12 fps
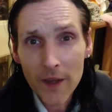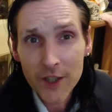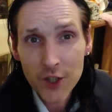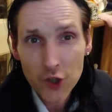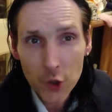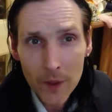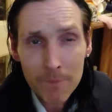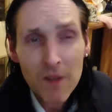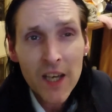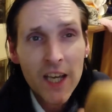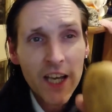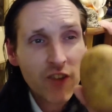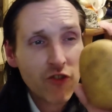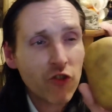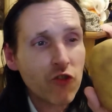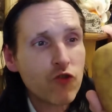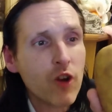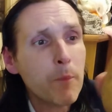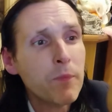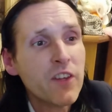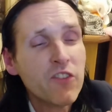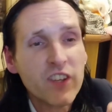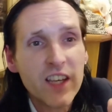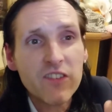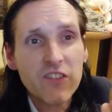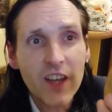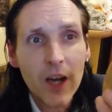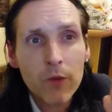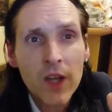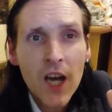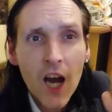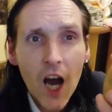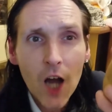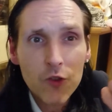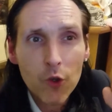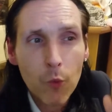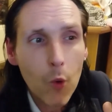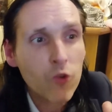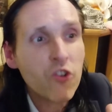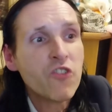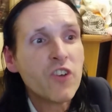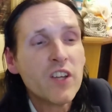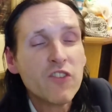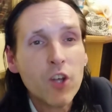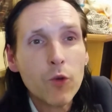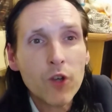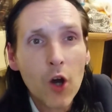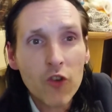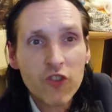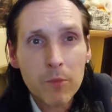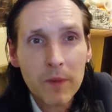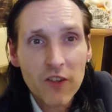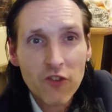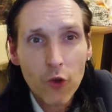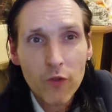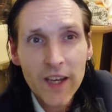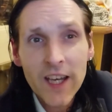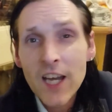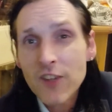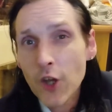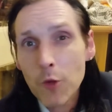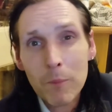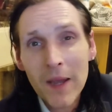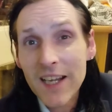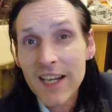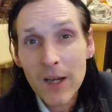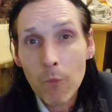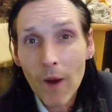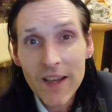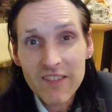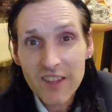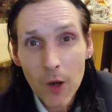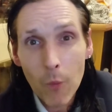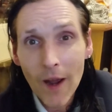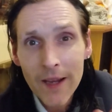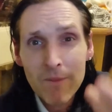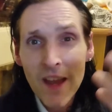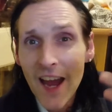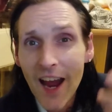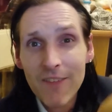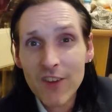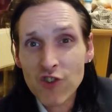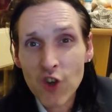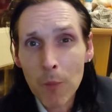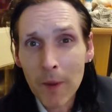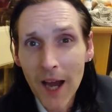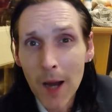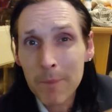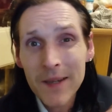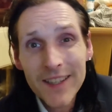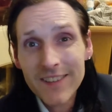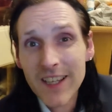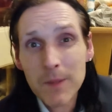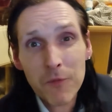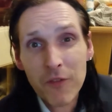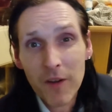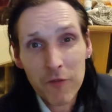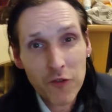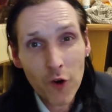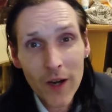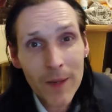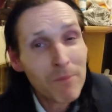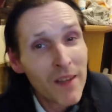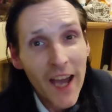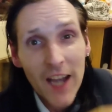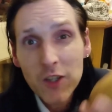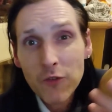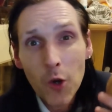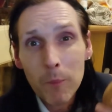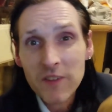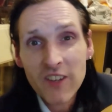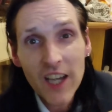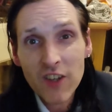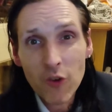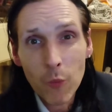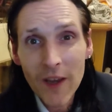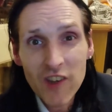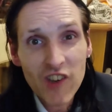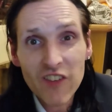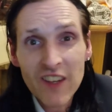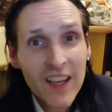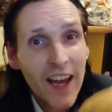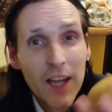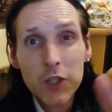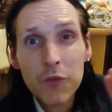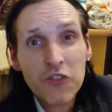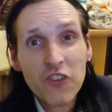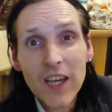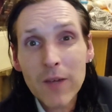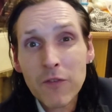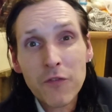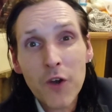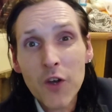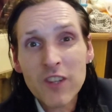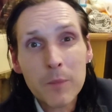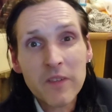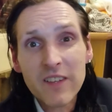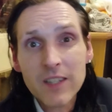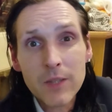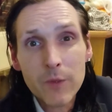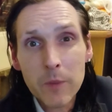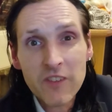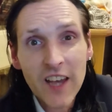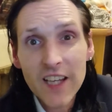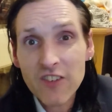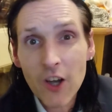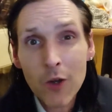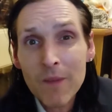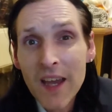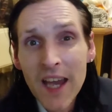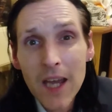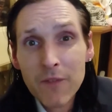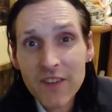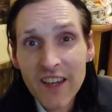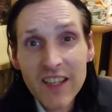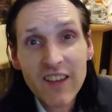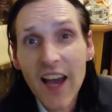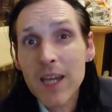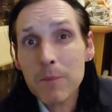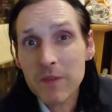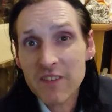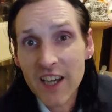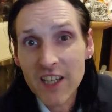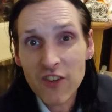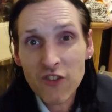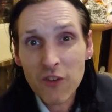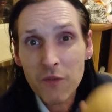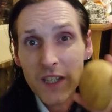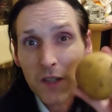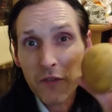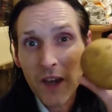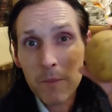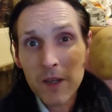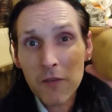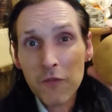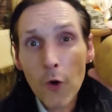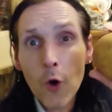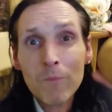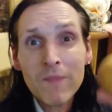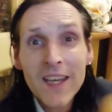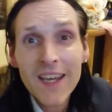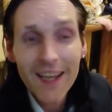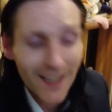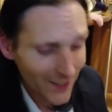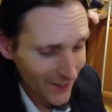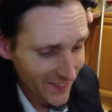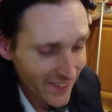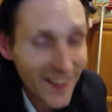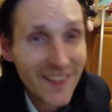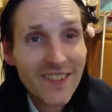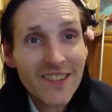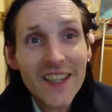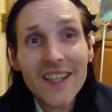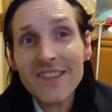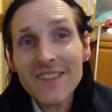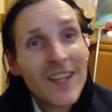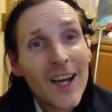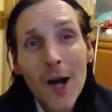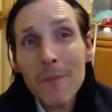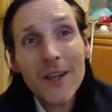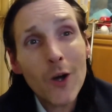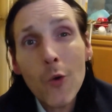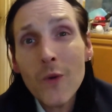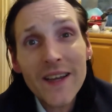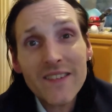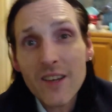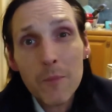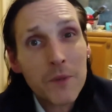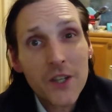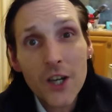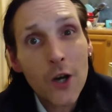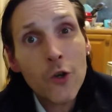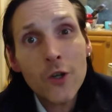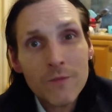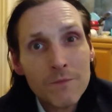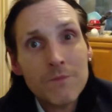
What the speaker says: way you can do it is to scrub these skins down underwater so there's no nasty bits on there. Don't peel it and waste it away. And then chop it up, deep fat fry it, and you've got potato wedges, and you've saved 30% of the potato. If it takes 8 potatoes to feed a family of 4, it'll only take 6. I mean, it all adds up, you know.